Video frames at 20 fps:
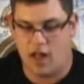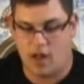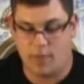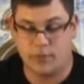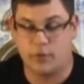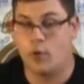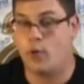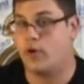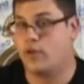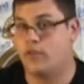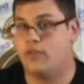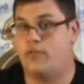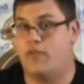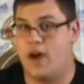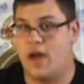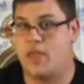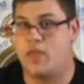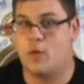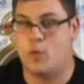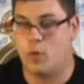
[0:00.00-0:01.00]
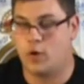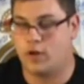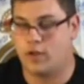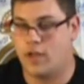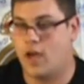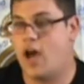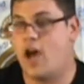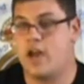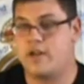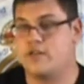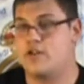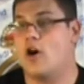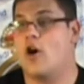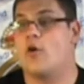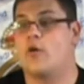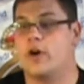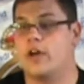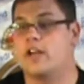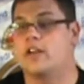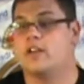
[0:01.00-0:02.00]
I'm going to find the one guy, I
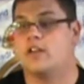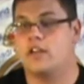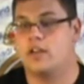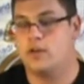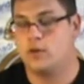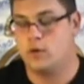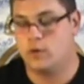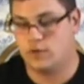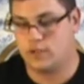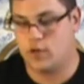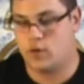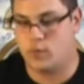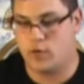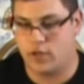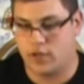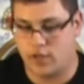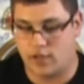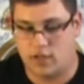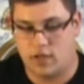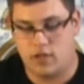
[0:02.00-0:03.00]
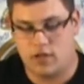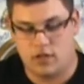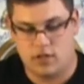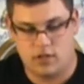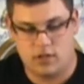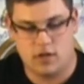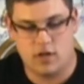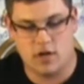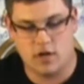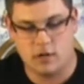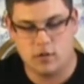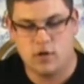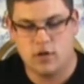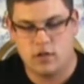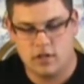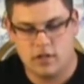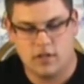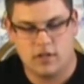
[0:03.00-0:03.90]
know it, who's going to be like, you know,